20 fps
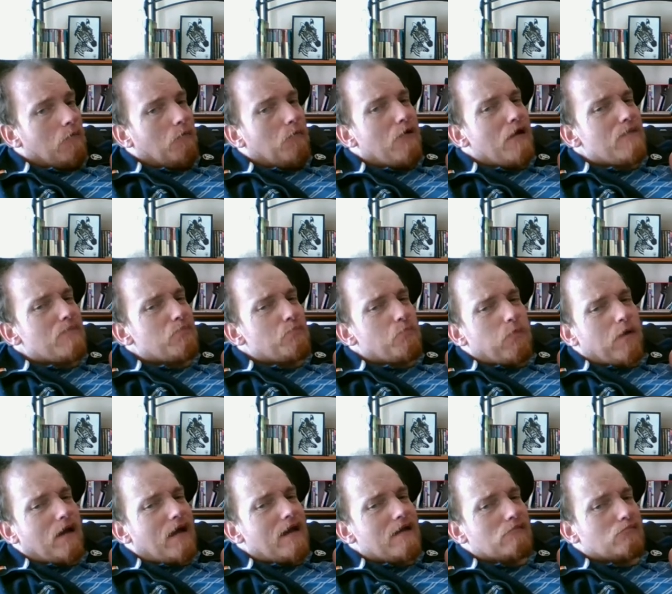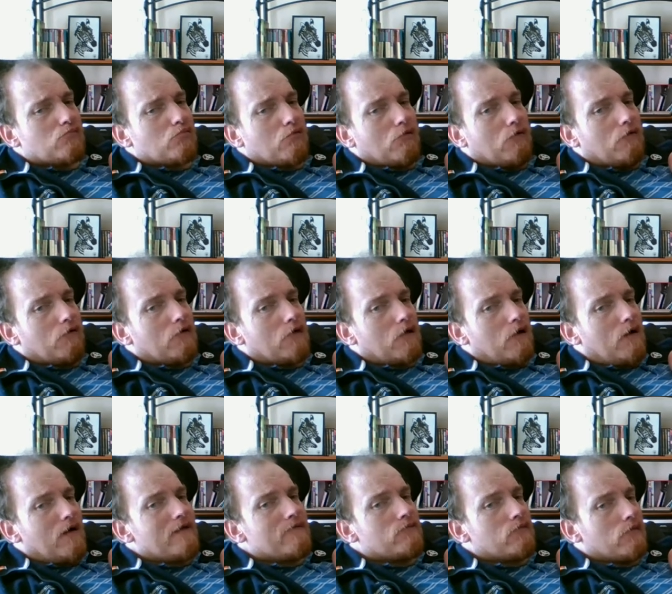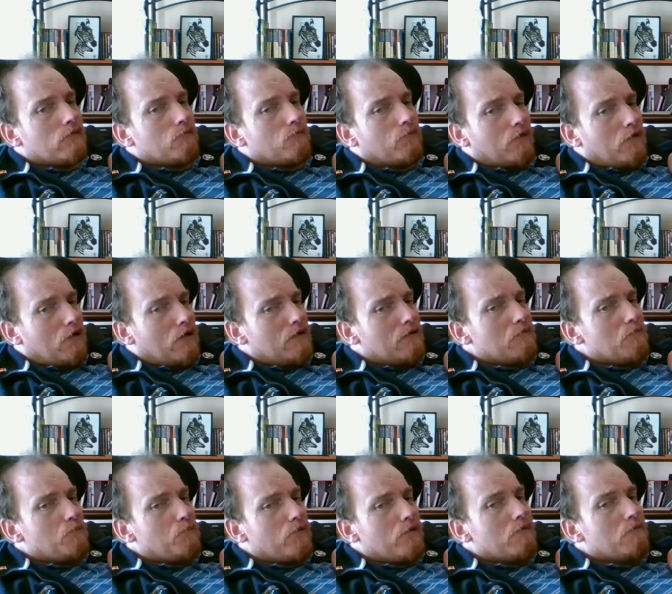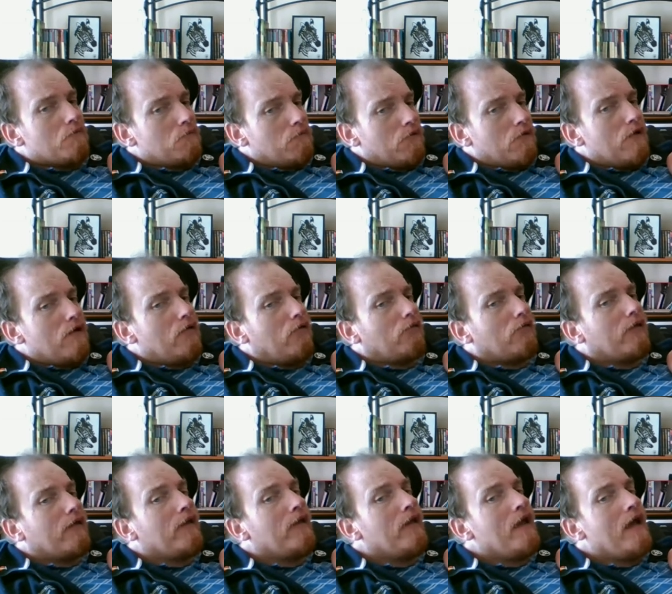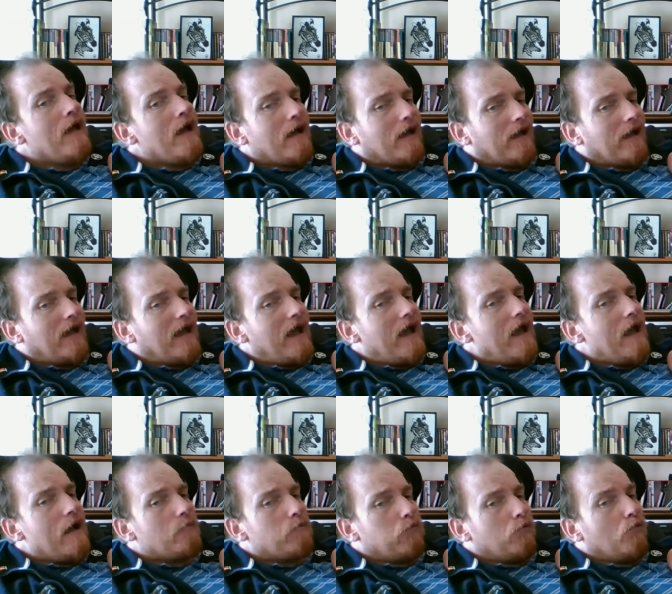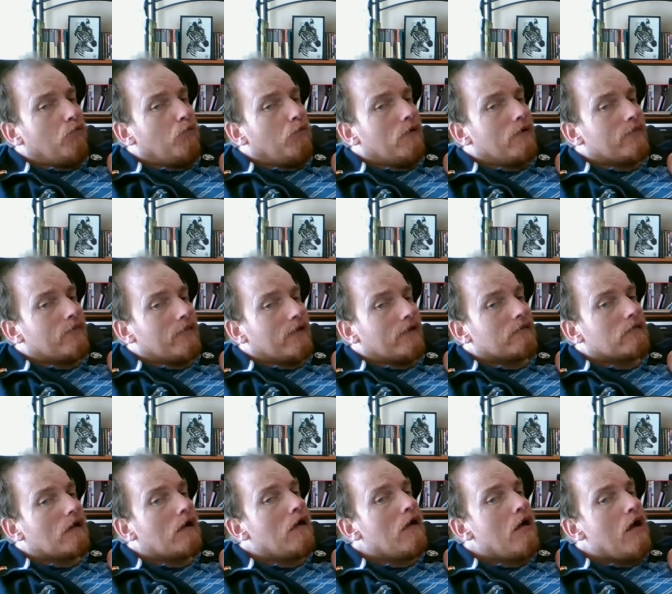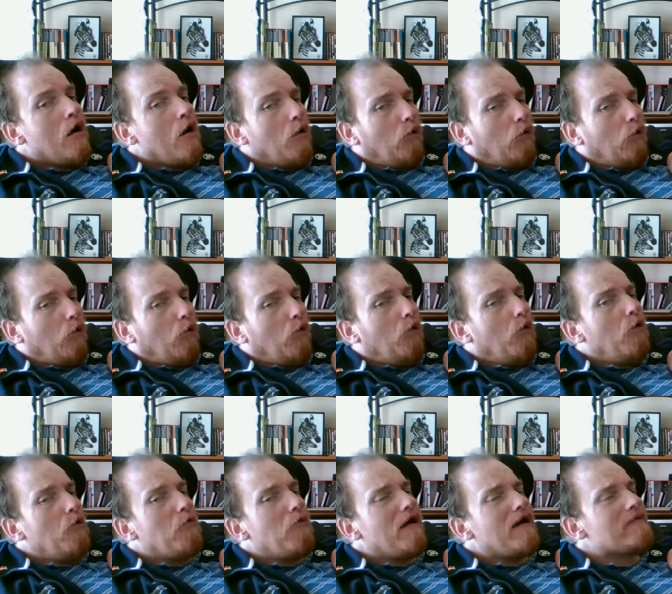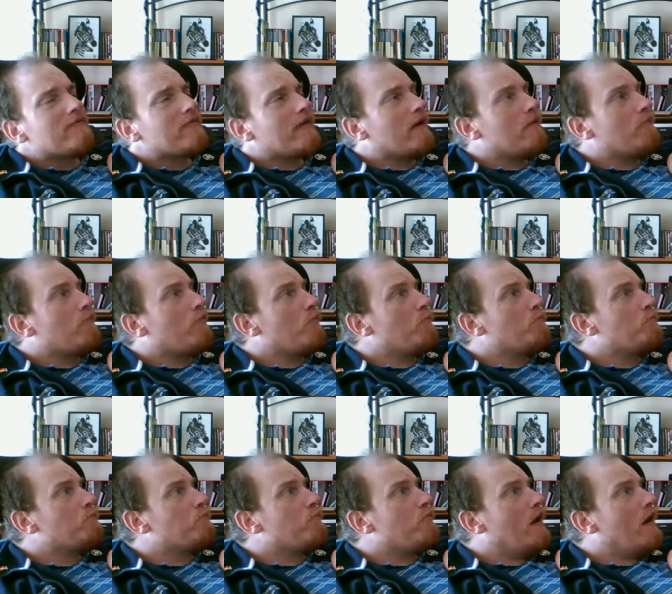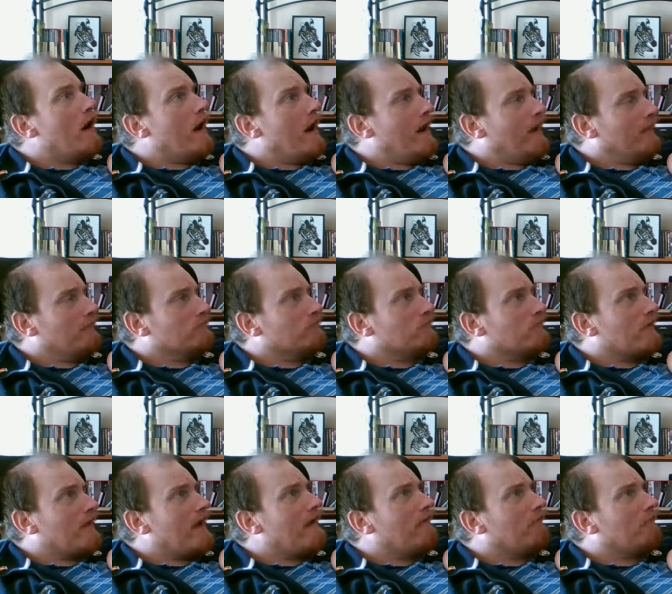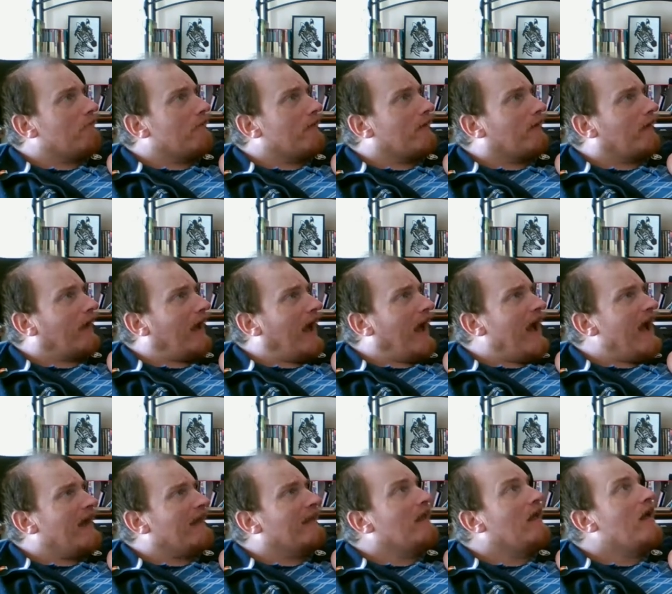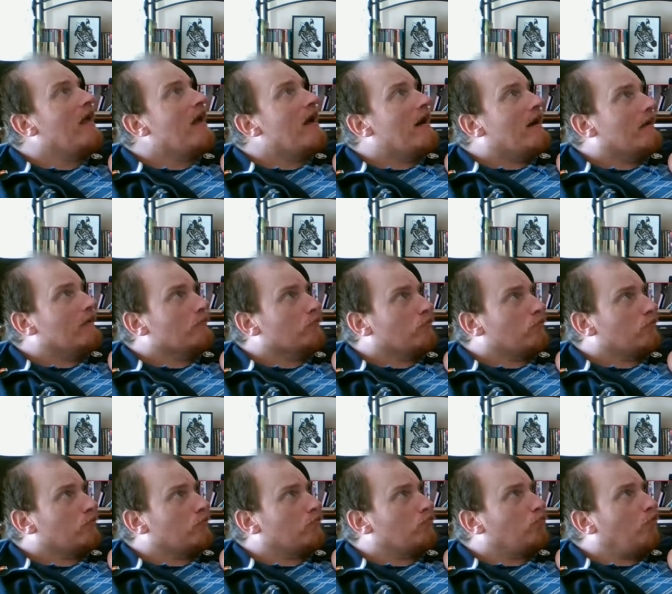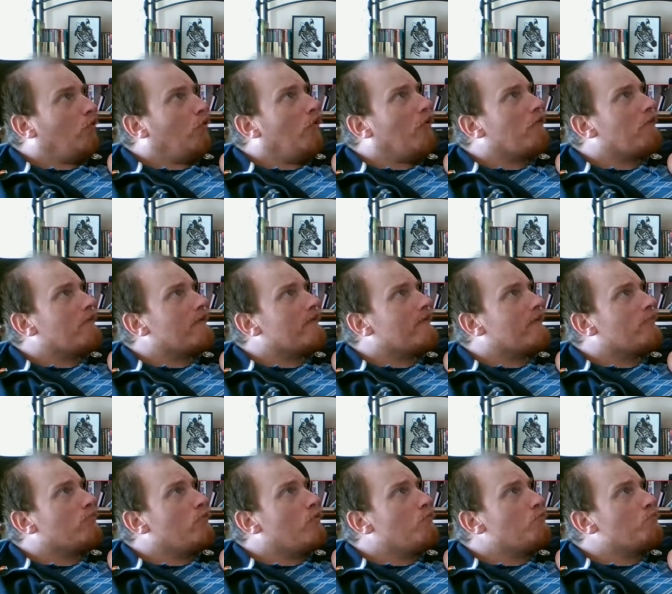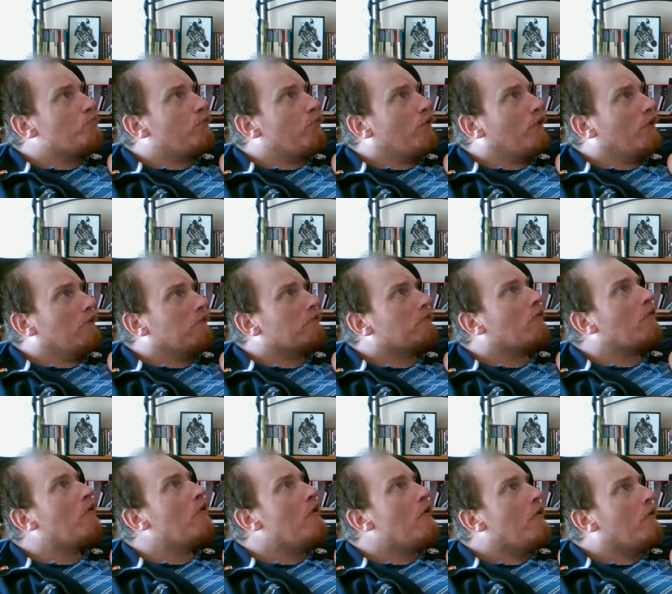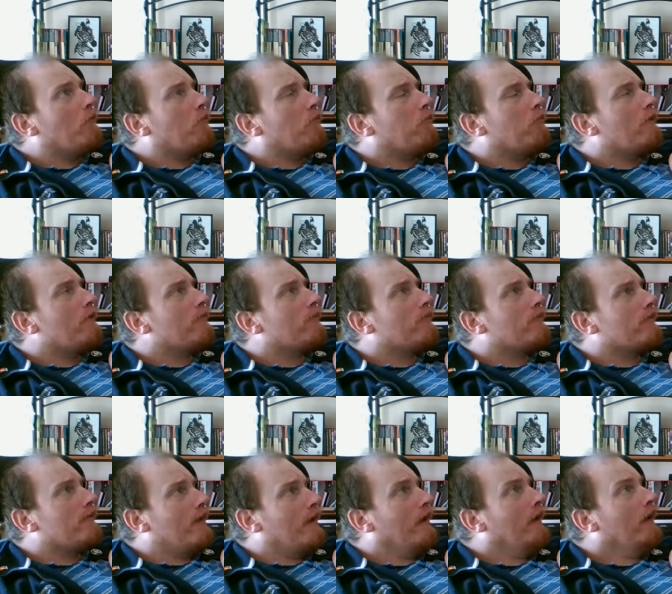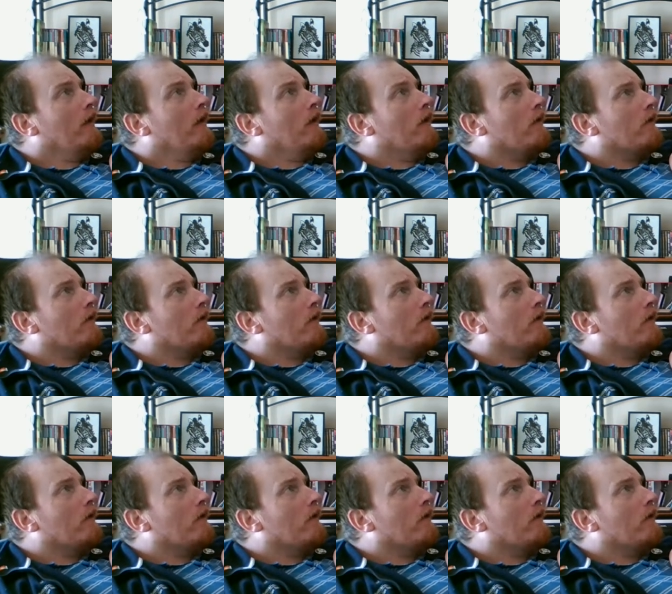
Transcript: with petrol, guys, you've got to be really careful with it. Always have a jerry can and store it in the boot with your